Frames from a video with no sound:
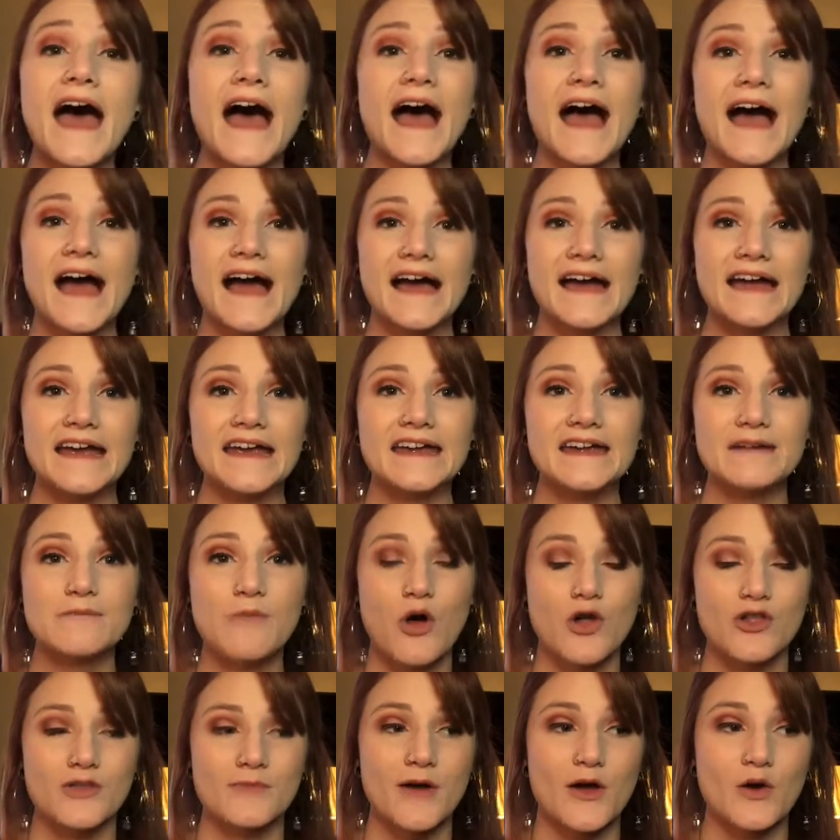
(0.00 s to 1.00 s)
I am
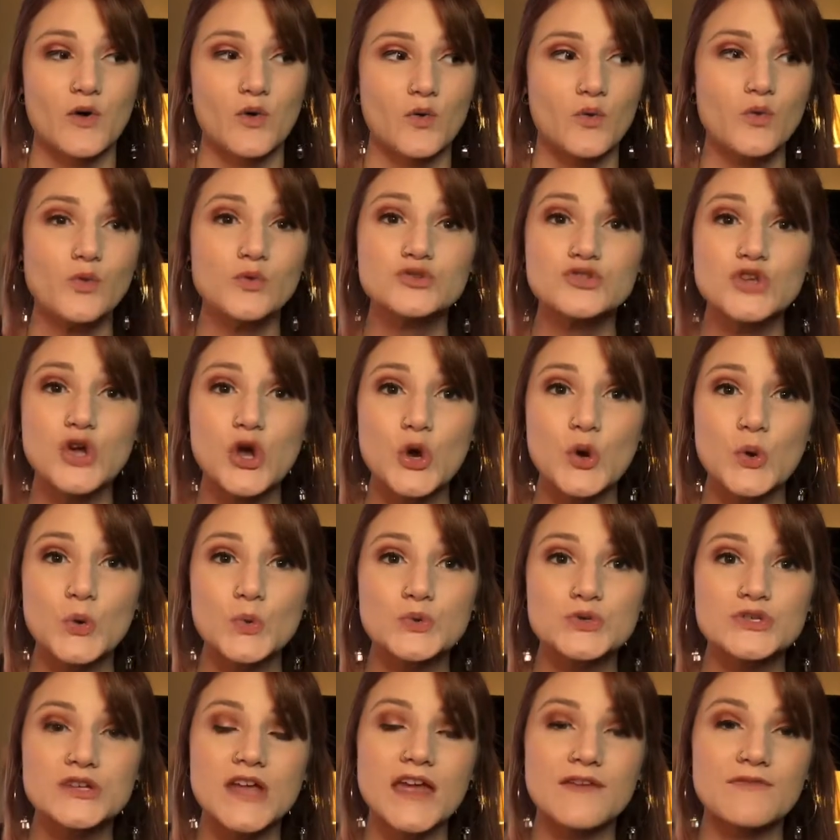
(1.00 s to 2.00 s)
all about cool
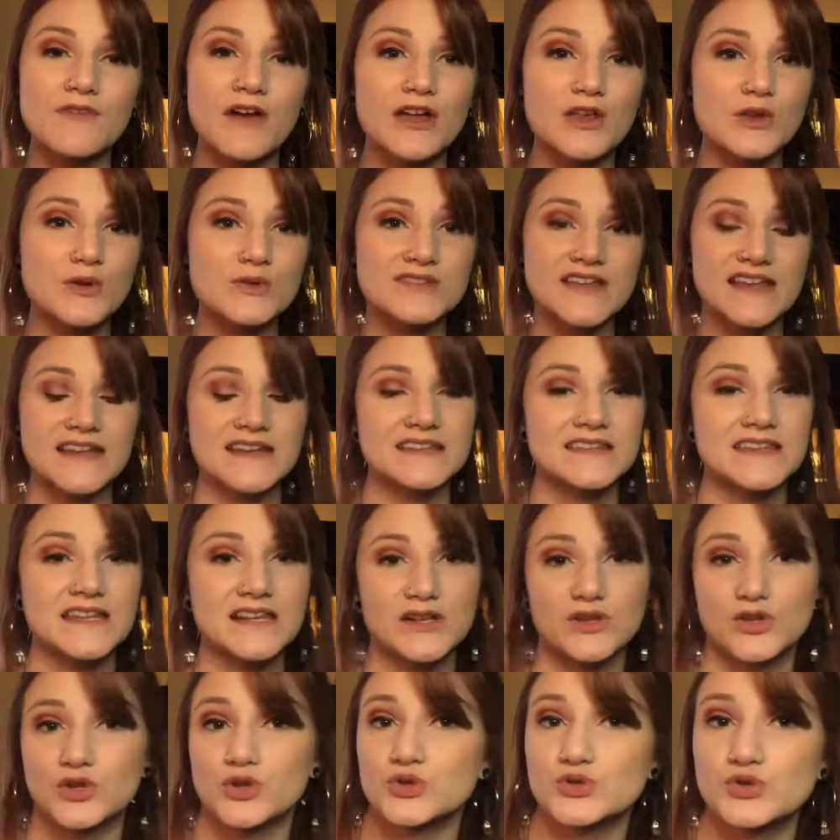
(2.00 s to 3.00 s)
toned. If I use anything
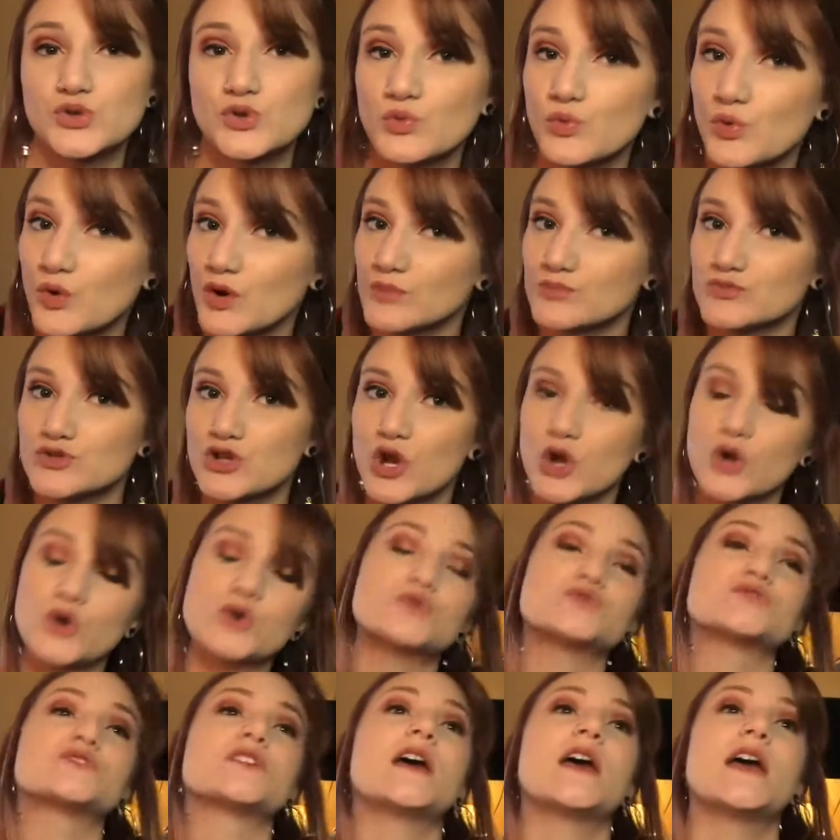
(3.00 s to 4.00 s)
a little too warm
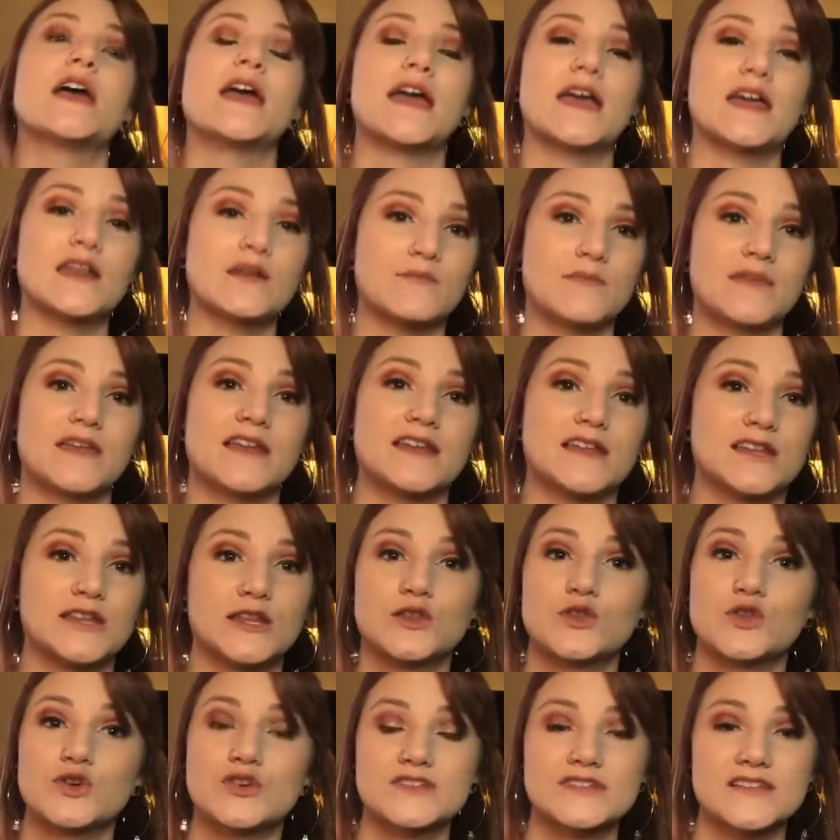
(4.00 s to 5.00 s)
toned, it immediately
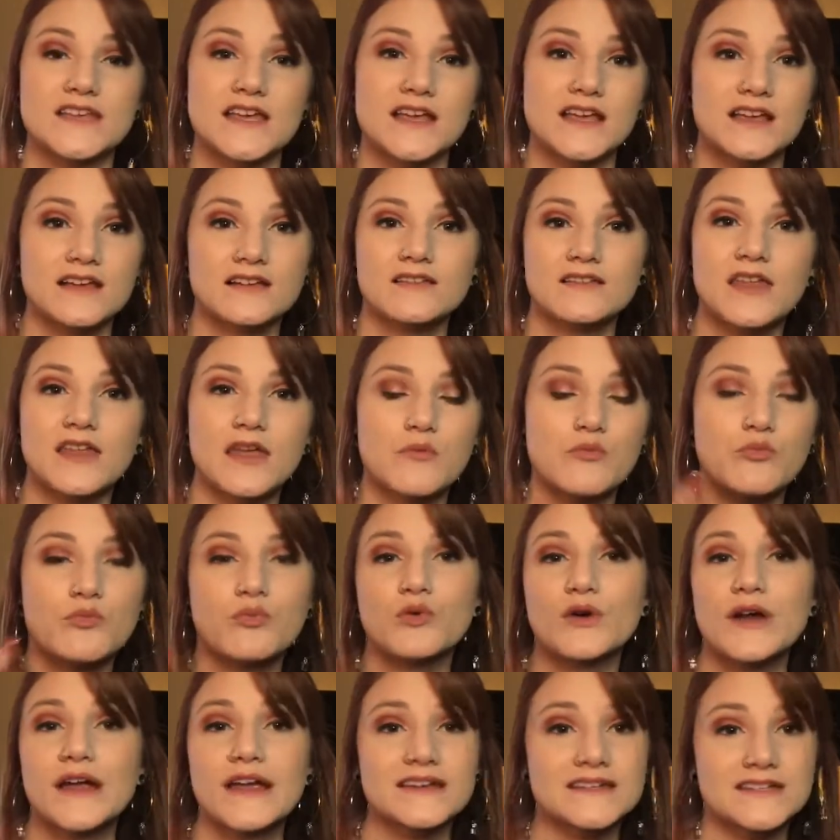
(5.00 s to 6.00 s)
looks like
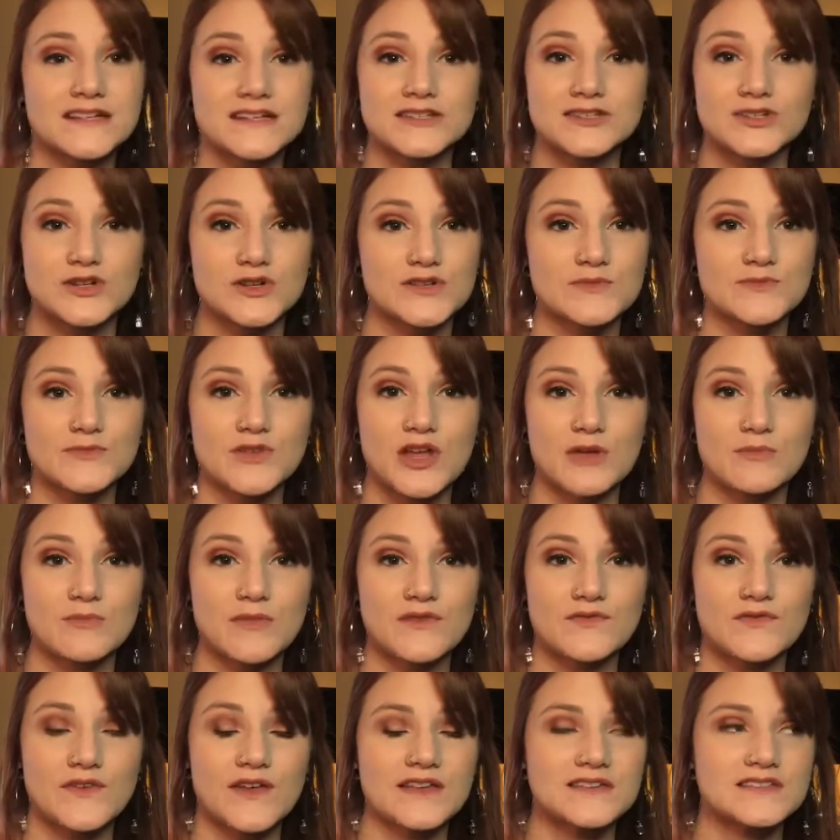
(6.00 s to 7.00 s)
brick dust or something on my
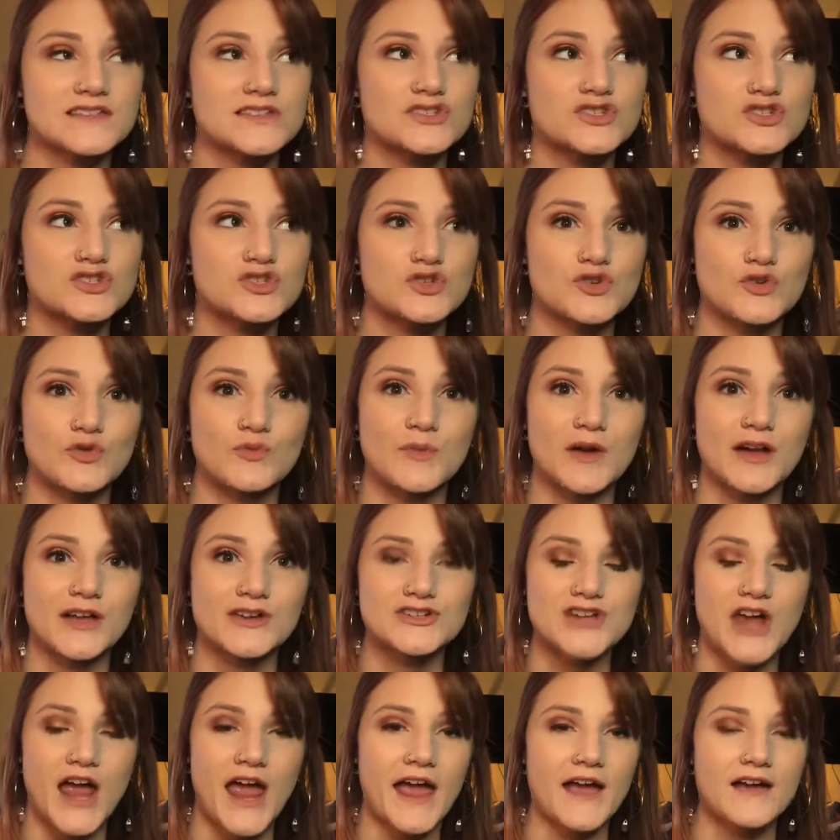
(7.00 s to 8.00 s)
face. It's too much.
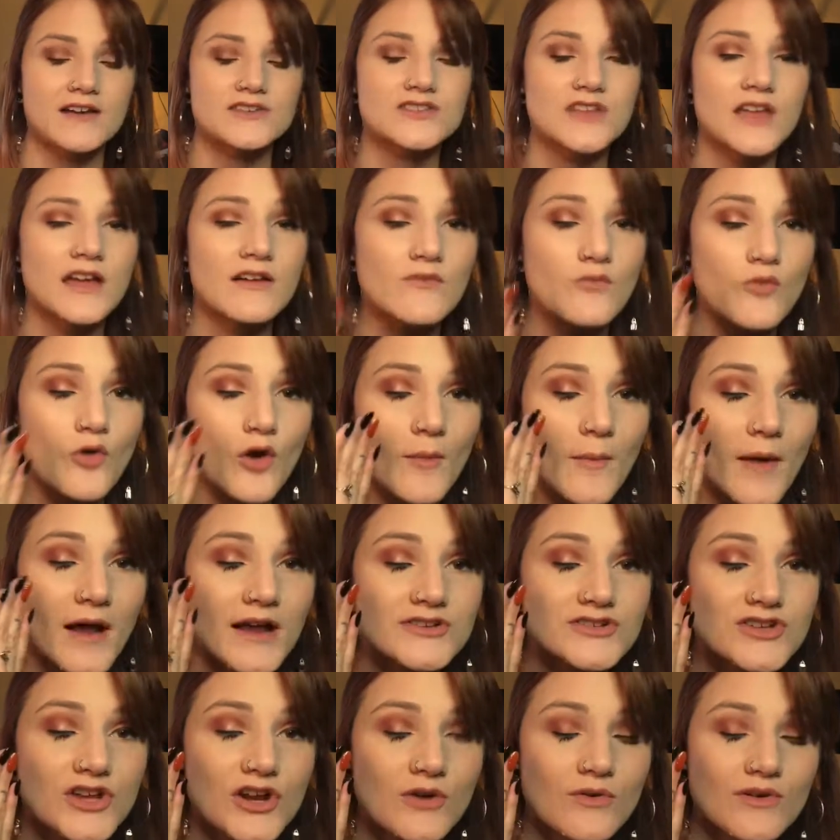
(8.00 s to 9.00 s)
I actually have warm
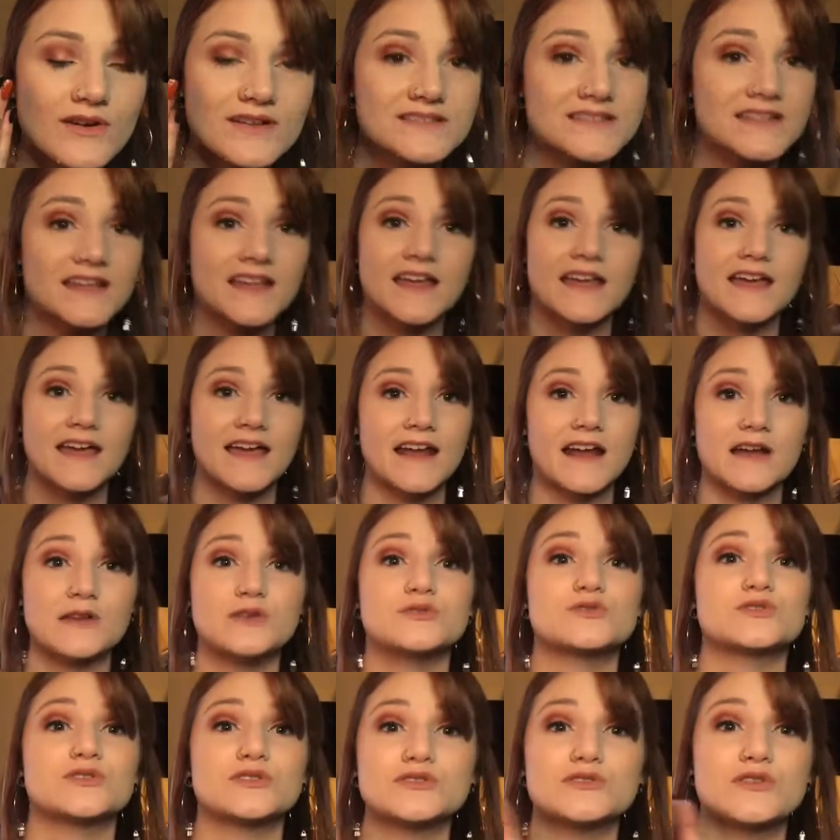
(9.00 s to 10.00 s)
eyeshadow on today, and I
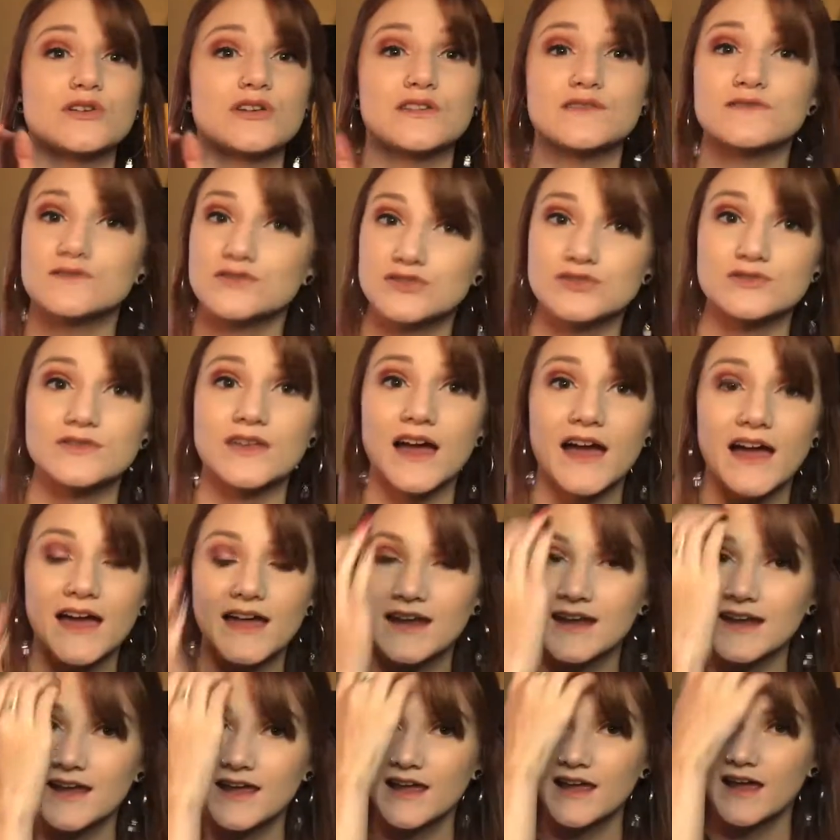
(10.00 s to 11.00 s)
usually don't even do that.
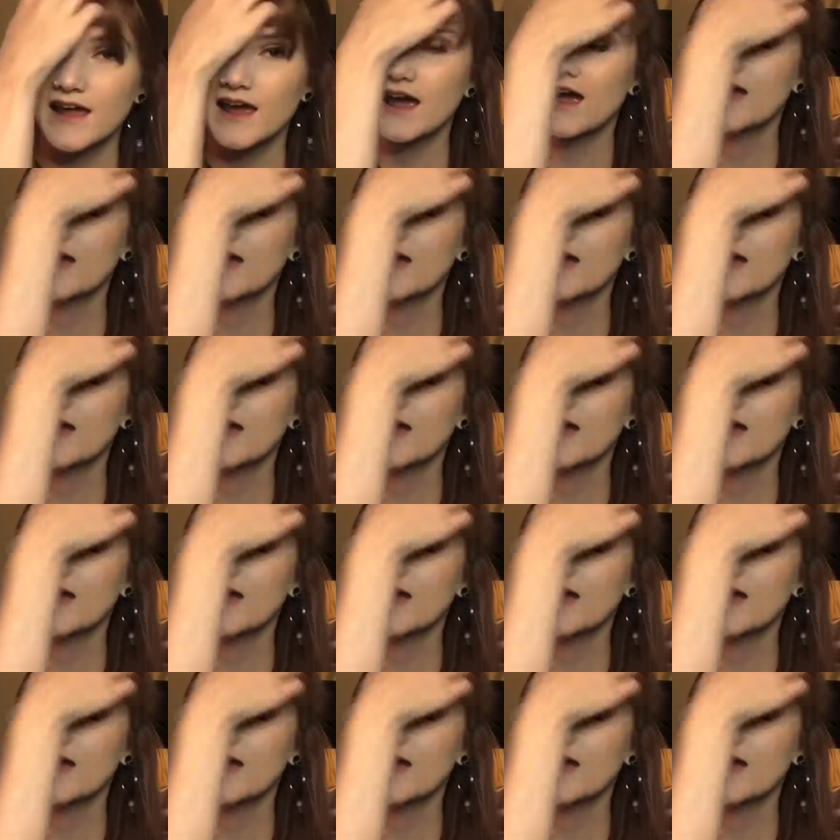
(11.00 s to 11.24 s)
I